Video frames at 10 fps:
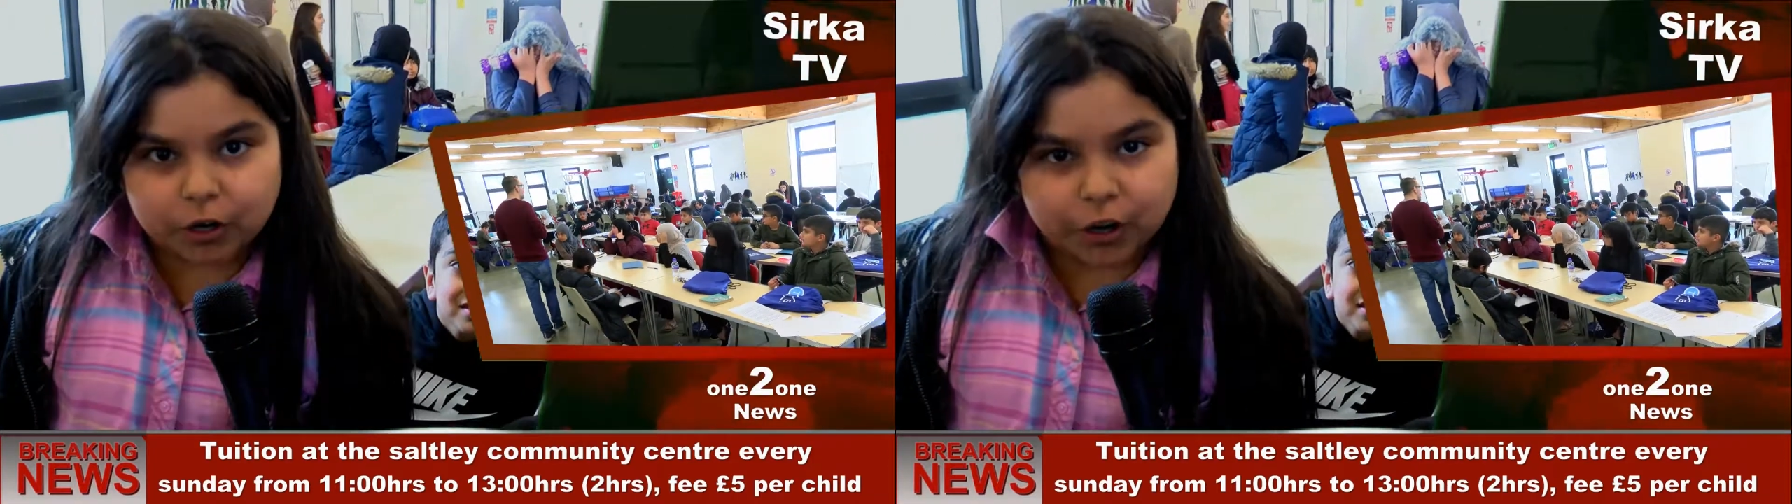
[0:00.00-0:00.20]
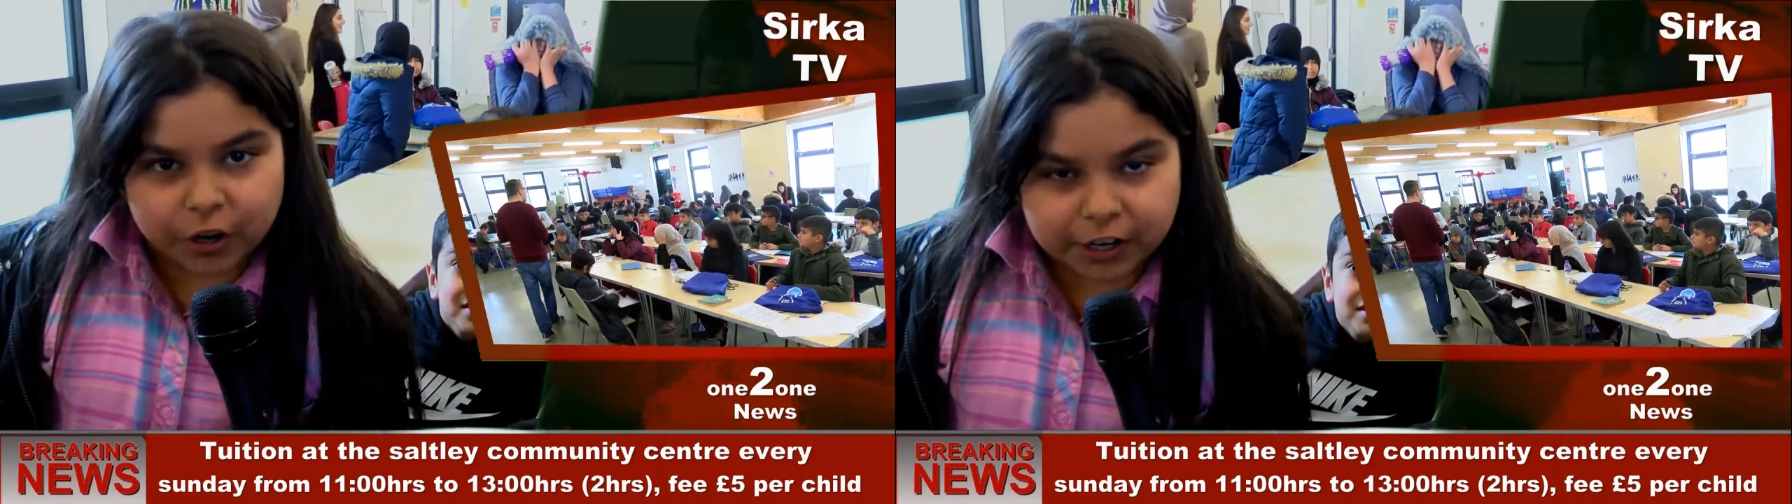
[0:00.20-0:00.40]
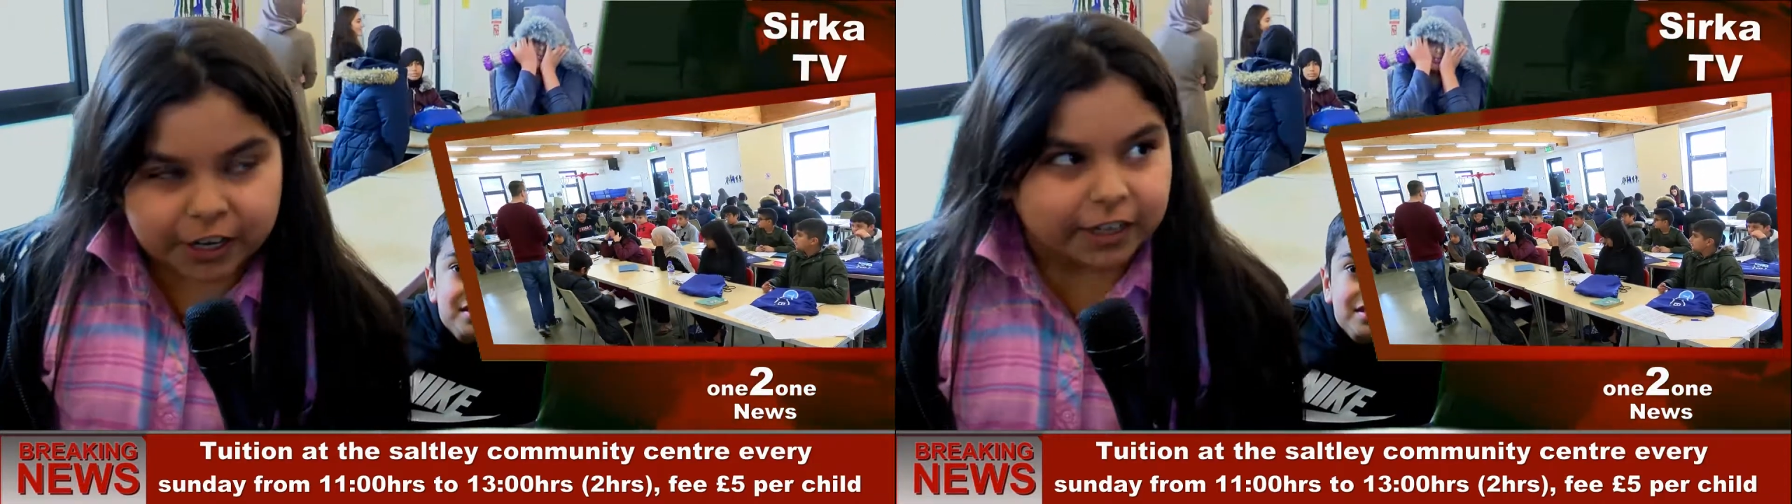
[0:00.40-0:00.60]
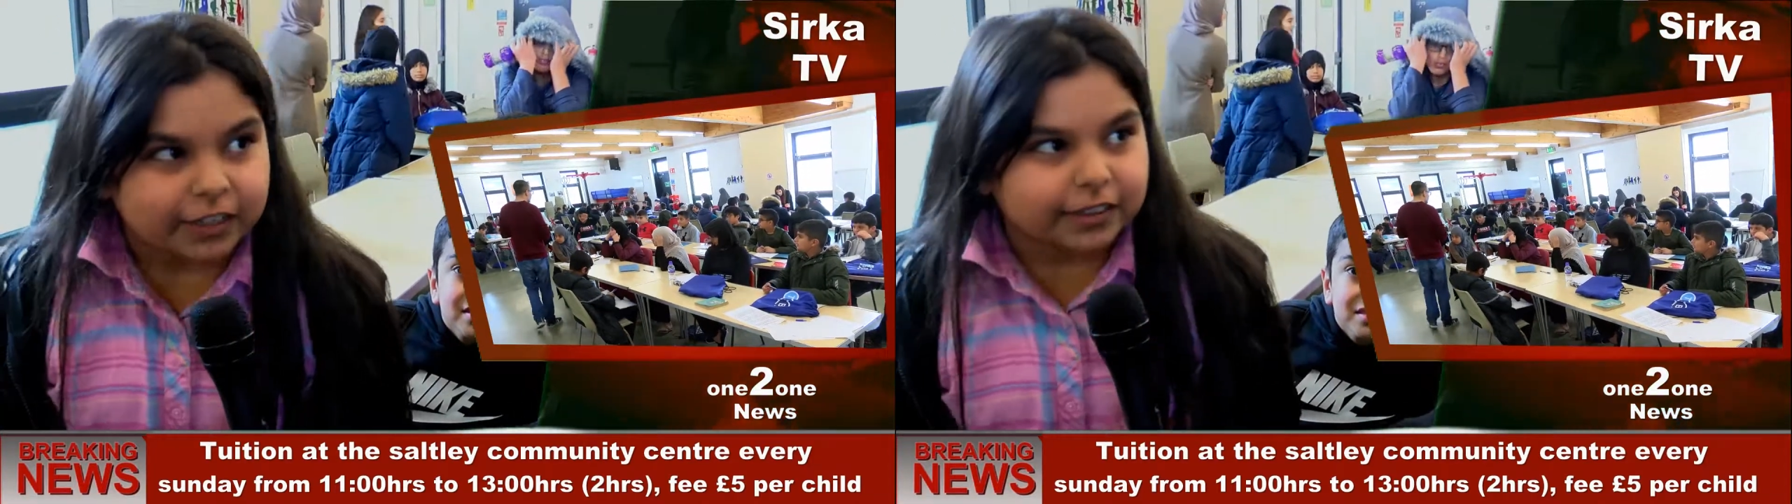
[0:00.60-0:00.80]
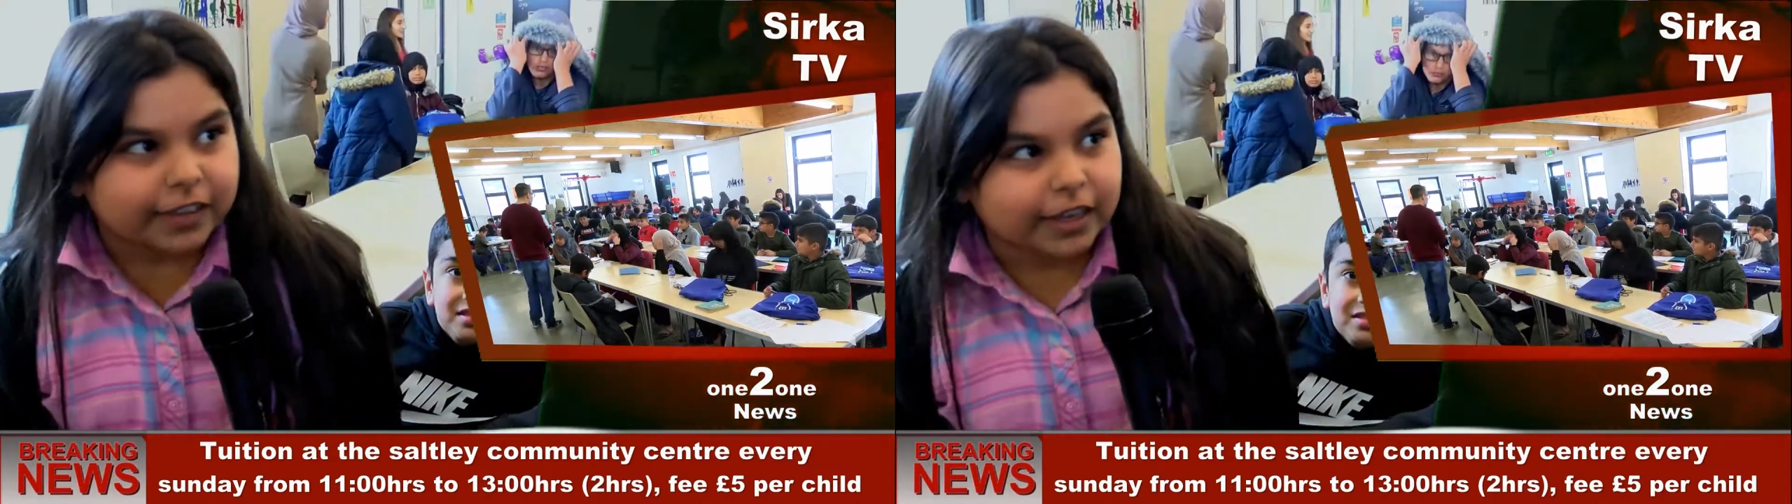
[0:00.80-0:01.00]
more
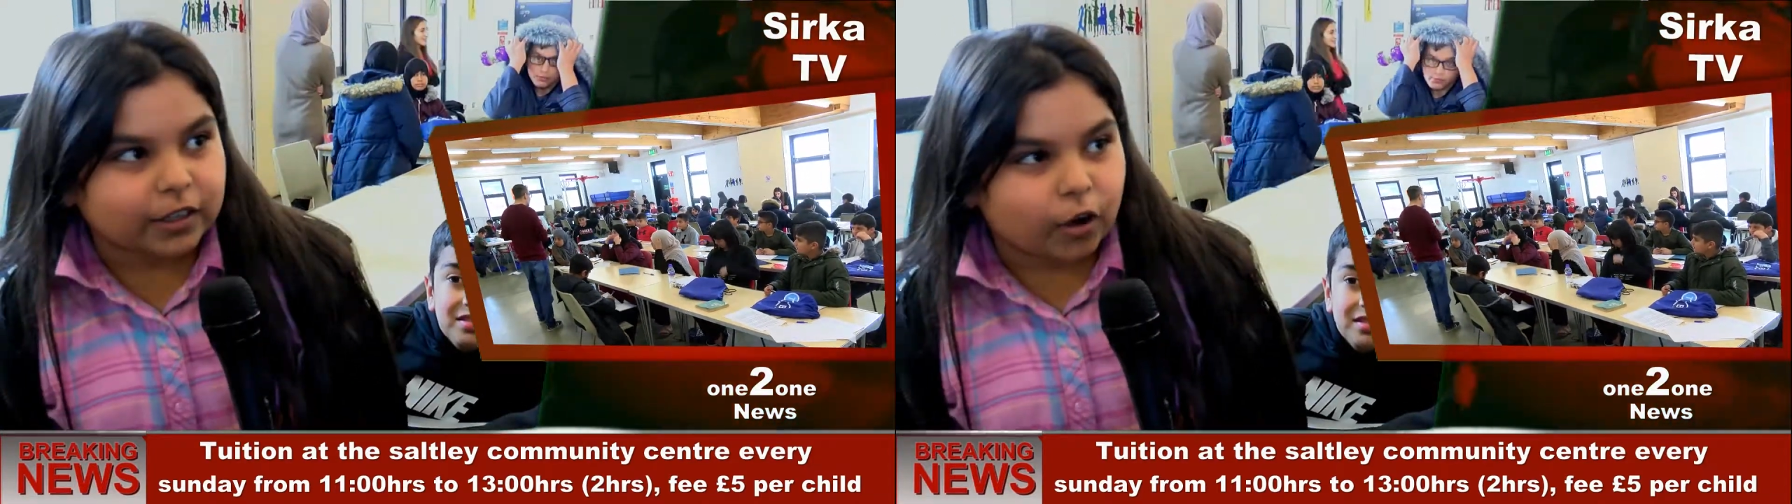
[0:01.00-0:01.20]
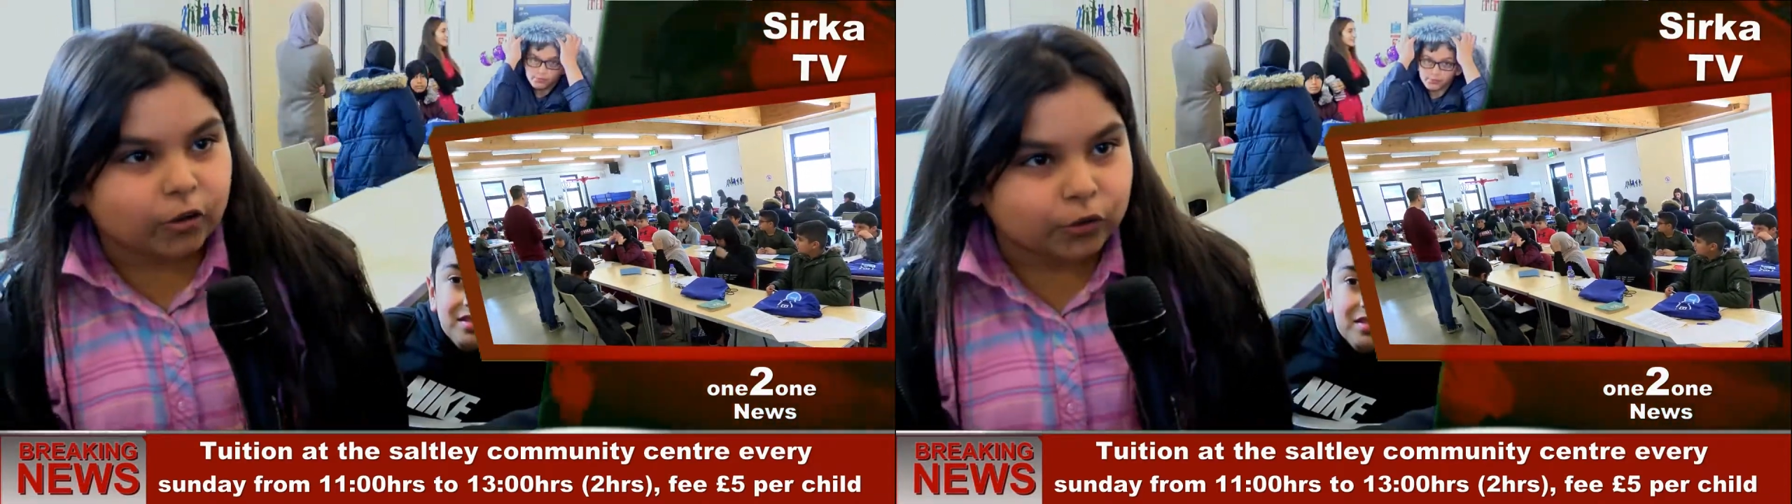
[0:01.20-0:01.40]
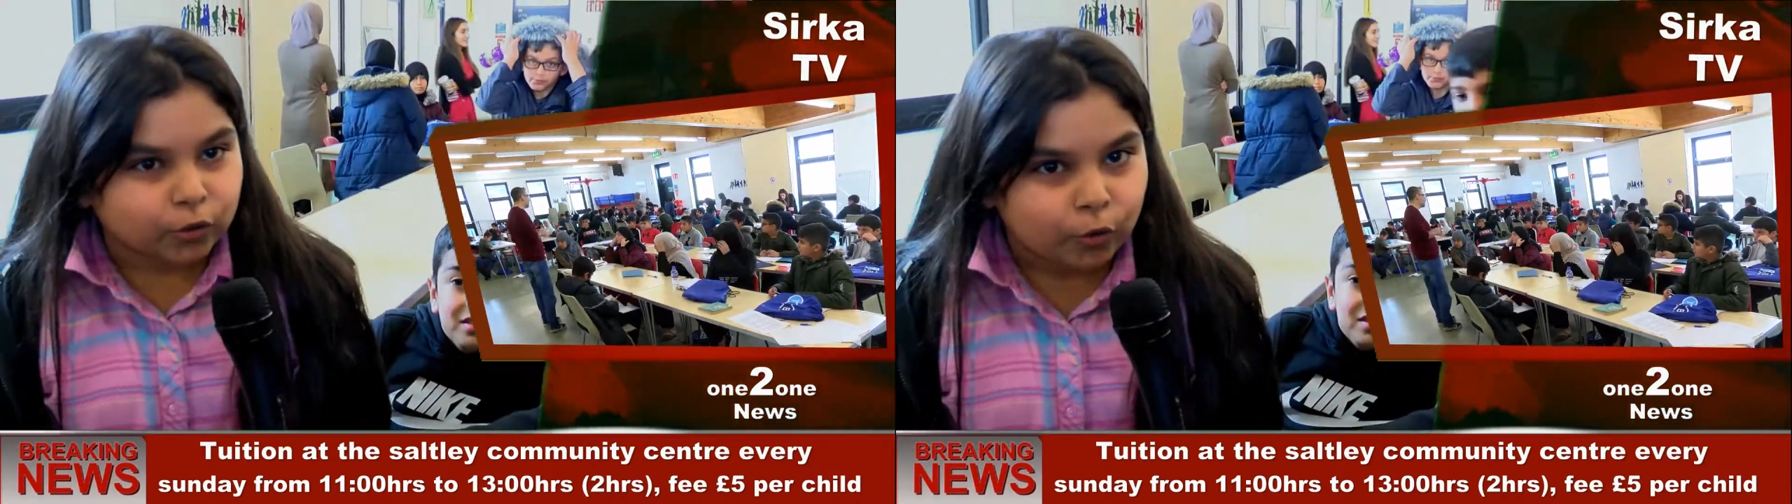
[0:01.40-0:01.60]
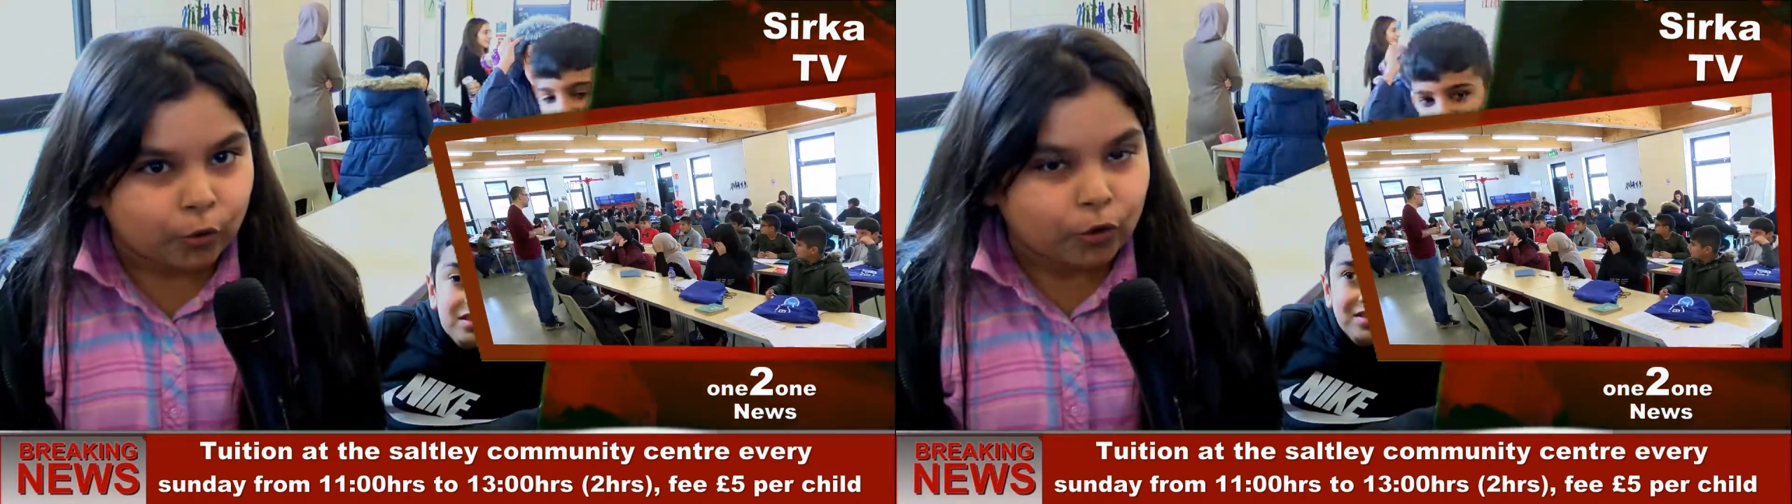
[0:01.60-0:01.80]
learning than go to